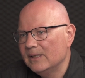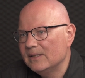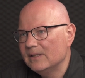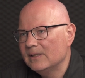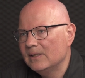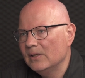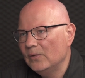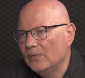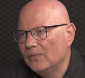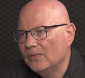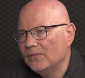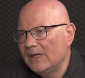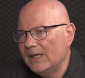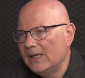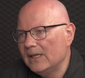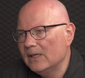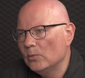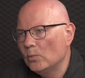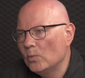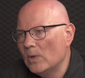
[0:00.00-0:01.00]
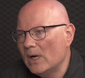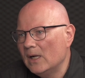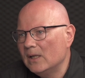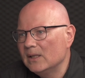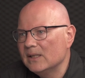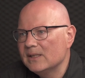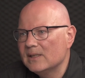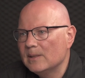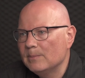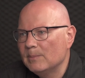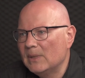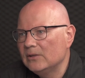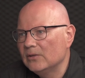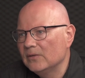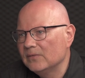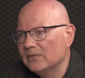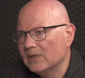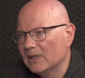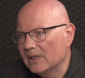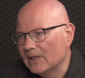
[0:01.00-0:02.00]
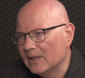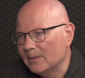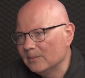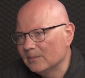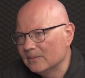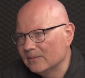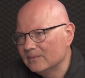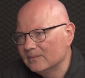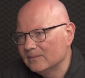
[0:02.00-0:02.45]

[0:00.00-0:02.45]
still think, well, it's a matter of time.